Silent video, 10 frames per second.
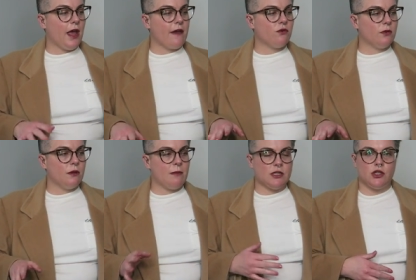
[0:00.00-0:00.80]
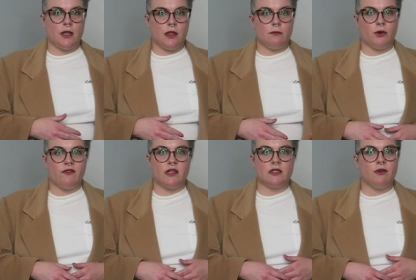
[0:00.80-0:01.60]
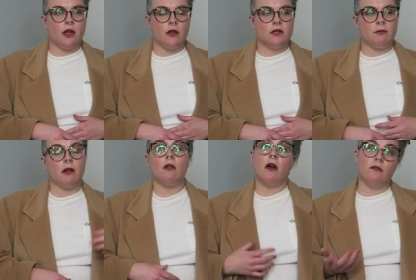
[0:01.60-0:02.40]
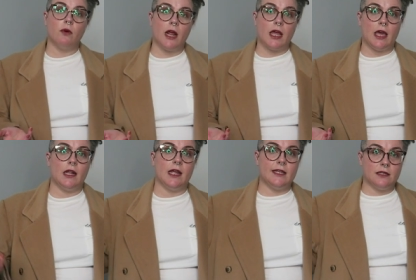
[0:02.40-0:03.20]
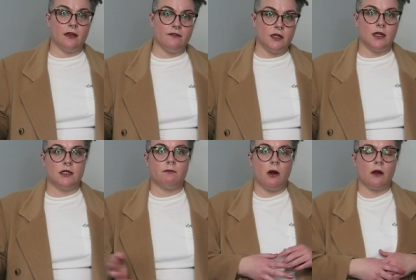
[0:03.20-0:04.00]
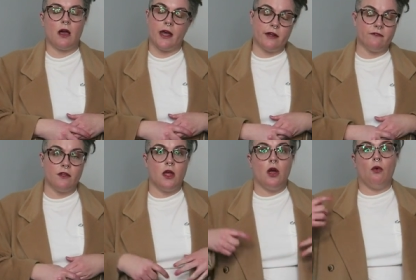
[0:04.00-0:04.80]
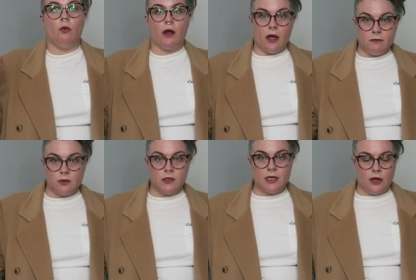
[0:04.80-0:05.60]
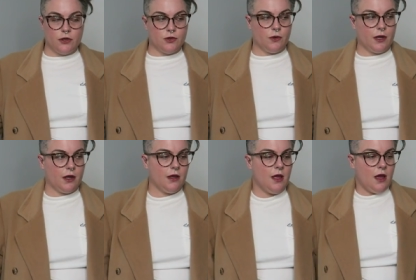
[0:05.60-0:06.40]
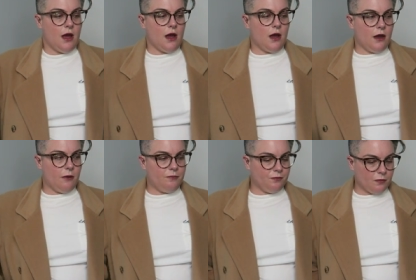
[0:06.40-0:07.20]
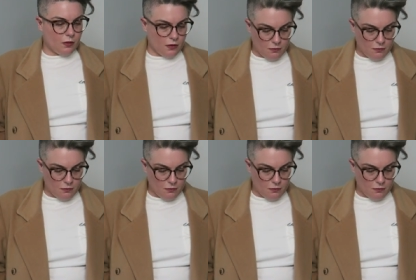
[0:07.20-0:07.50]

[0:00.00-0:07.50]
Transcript: I haven't really mentioned that in the previous videos, but a lot of what I get is gifted Is kind of what comes with the territory. Um,